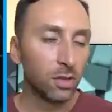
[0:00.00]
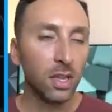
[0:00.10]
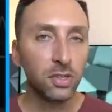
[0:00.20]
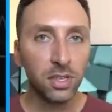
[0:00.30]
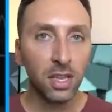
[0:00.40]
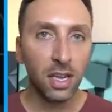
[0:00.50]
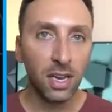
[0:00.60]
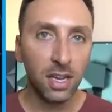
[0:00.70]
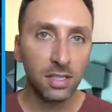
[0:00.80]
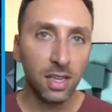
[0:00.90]
So the interesting thing
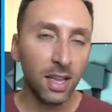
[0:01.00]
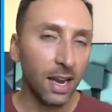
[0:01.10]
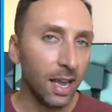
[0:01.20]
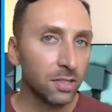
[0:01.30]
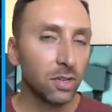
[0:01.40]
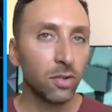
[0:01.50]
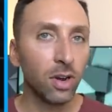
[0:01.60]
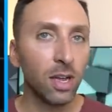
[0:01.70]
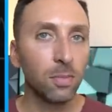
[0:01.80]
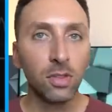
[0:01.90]
is on that
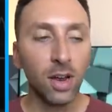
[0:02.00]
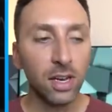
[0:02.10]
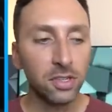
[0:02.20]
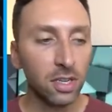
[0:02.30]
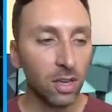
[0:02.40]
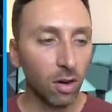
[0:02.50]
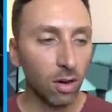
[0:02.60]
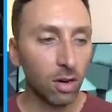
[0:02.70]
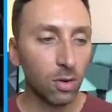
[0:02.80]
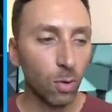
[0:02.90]
angiogram, there actually
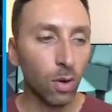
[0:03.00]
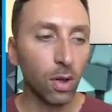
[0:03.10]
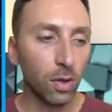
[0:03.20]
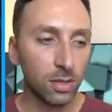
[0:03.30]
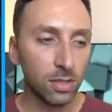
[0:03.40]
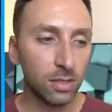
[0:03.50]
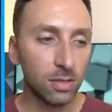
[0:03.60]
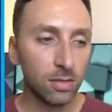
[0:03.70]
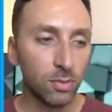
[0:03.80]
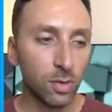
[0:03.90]
are coils
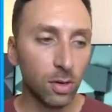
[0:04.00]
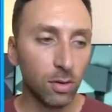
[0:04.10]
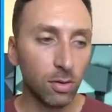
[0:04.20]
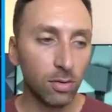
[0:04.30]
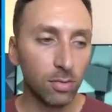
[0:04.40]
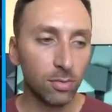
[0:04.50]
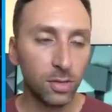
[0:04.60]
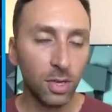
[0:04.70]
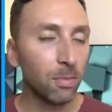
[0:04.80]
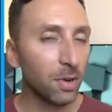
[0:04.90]
so
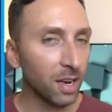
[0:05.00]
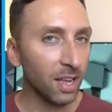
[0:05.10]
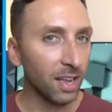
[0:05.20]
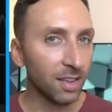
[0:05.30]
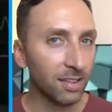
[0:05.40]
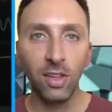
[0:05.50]
somebody,